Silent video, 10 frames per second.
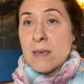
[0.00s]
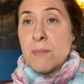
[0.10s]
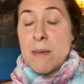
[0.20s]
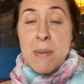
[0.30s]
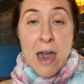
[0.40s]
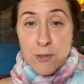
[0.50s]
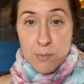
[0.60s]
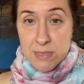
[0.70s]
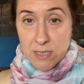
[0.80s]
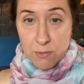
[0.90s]
my
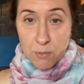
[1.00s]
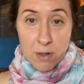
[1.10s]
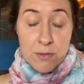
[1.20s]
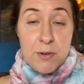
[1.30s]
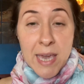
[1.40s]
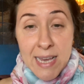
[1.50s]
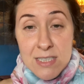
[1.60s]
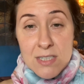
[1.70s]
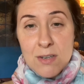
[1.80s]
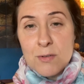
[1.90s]
bathroom is in the wrong
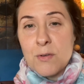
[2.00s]
location,